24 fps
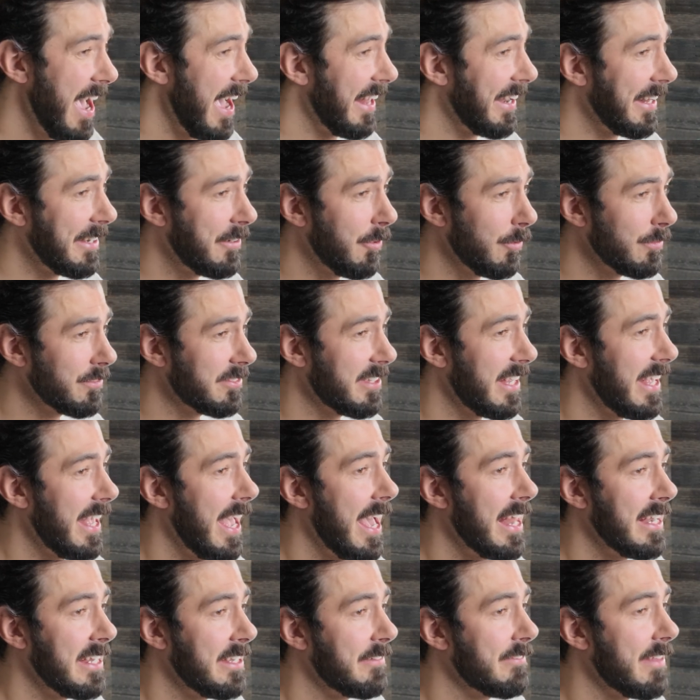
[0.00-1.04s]
And I don't
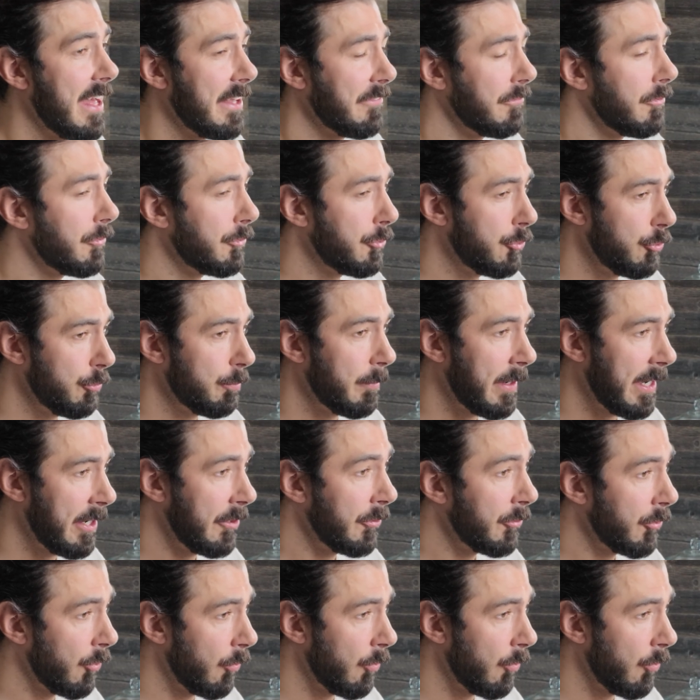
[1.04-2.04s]
say any of that to toot my own